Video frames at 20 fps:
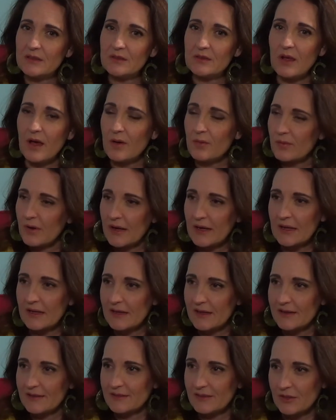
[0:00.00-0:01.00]
not
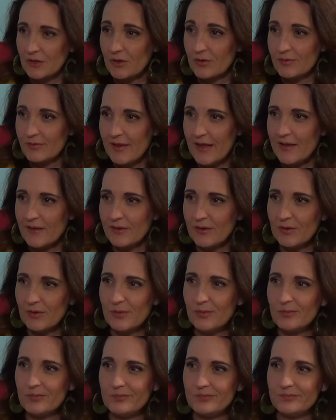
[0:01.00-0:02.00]
recognizing your
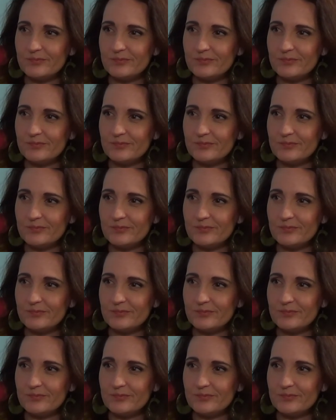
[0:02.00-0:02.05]
value.